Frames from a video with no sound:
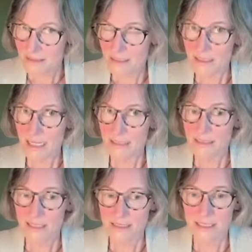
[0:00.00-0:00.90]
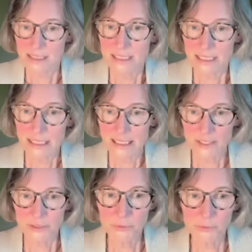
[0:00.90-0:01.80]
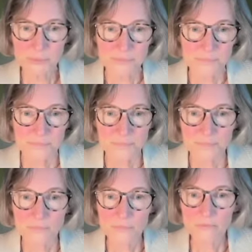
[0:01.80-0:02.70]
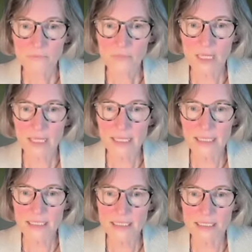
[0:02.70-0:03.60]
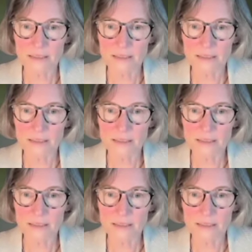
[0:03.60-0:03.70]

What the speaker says: In that case, they still hear you. And